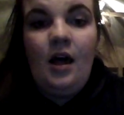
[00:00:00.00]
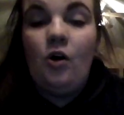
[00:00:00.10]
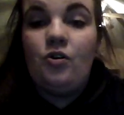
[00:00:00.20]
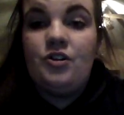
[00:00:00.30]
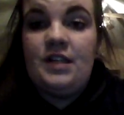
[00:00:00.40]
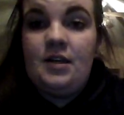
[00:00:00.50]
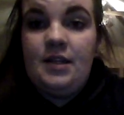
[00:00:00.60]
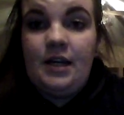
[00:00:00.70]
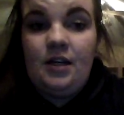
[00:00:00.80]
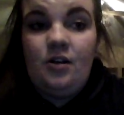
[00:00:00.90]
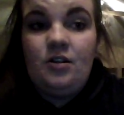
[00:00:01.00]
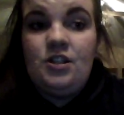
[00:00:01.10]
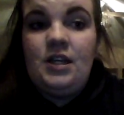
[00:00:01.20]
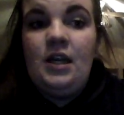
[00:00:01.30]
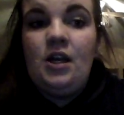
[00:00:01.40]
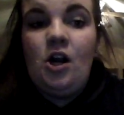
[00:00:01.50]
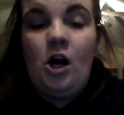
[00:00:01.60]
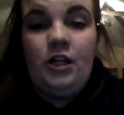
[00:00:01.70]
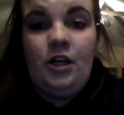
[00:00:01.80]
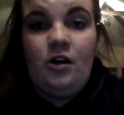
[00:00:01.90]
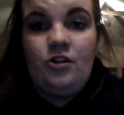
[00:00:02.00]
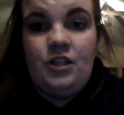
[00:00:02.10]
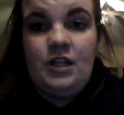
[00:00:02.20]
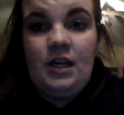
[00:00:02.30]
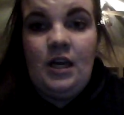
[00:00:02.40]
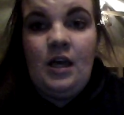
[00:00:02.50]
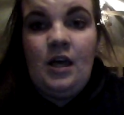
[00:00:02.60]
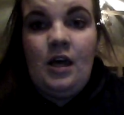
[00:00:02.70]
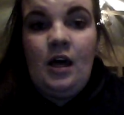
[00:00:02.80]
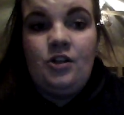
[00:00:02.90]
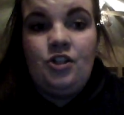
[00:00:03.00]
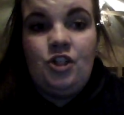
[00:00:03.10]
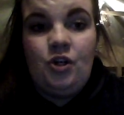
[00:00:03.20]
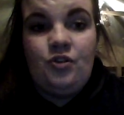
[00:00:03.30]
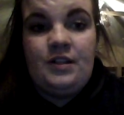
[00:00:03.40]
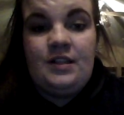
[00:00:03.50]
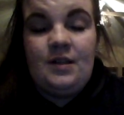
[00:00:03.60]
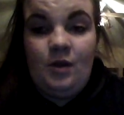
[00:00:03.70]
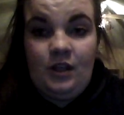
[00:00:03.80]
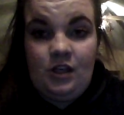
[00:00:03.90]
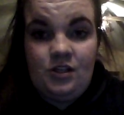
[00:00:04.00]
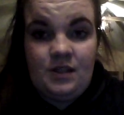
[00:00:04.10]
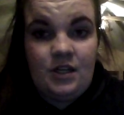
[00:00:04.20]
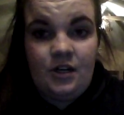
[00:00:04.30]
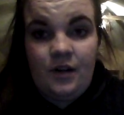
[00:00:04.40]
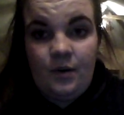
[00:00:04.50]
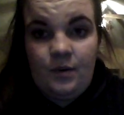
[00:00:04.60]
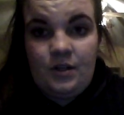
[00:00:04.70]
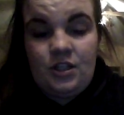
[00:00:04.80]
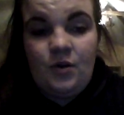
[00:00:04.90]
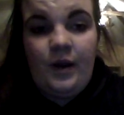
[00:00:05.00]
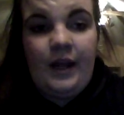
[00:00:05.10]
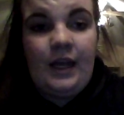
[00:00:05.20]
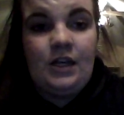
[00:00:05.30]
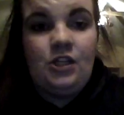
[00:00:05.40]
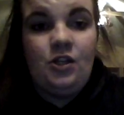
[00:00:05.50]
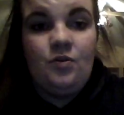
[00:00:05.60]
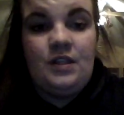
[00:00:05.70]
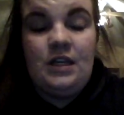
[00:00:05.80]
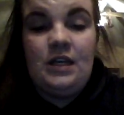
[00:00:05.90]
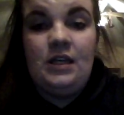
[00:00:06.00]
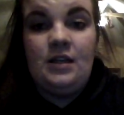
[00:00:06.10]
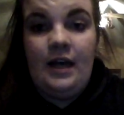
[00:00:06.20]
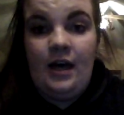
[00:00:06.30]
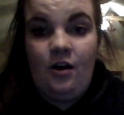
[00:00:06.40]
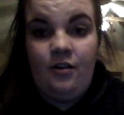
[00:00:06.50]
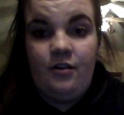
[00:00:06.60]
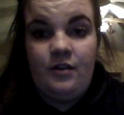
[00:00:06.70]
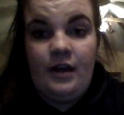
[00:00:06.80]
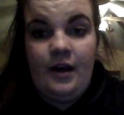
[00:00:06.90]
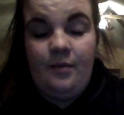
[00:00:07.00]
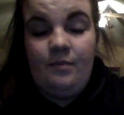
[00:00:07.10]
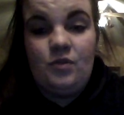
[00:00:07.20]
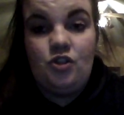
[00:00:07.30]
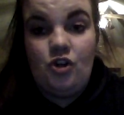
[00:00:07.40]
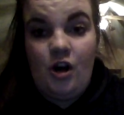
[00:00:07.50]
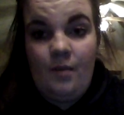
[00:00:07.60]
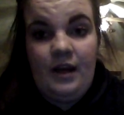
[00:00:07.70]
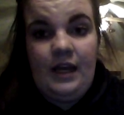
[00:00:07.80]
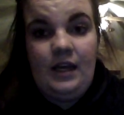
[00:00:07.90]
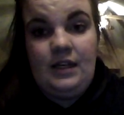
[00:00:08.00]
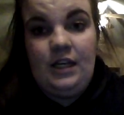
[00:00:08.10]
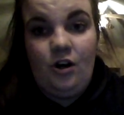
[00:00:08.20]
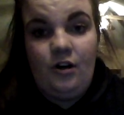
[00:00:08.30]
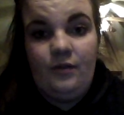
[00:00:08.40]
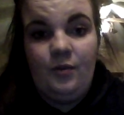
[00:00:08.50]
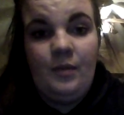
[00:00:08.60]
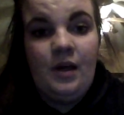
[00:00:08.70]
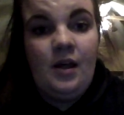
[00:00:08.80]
ultrasound technology, cardiology, children's simulation center that we went to, and UC Health trauma and ER room.